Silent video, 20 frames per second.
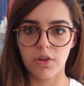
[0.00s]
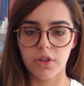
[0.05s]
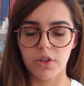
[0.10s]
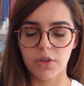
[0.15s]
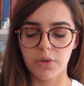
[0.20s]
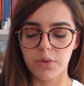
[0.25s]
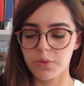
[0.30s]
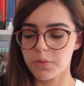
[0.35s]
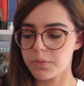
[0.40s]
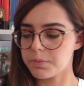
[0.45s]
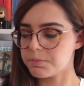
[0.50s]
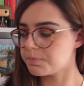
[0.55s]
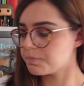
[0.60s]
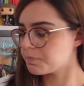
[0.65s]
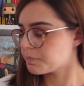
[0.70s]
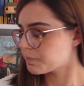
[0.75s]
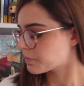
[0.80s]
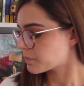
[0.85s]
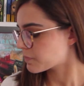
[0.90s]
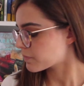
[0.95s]
Yoon.
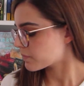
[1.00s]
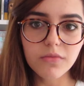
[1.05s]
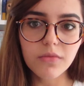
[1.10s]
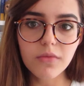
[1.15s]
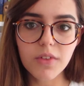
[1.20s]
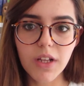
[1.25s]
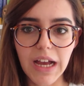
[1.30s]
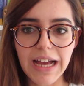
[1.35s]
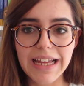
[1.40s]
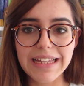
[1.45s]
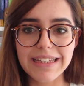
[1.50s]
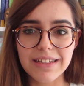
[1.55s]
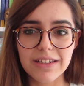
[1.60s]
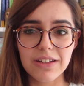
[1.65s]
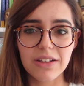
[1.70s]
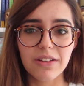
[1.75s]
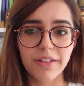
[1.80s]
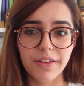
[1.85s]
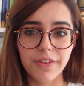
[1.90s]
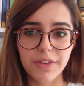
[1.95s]
I did
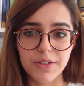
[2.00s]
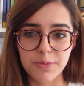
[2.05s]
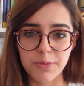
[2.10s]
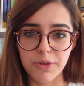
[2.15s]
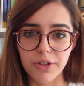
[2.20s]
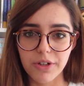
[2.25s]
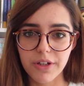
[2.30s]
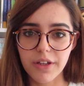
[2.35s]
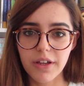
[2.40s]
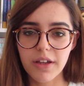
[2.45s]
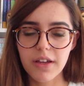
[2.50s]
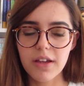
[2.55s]
not like this book